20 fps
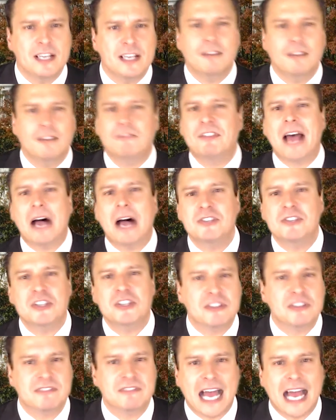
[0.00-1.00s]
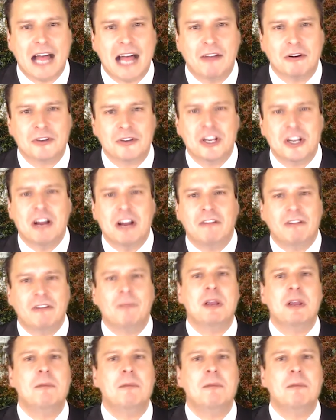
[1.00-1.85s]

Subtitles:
of thousands of dollars from the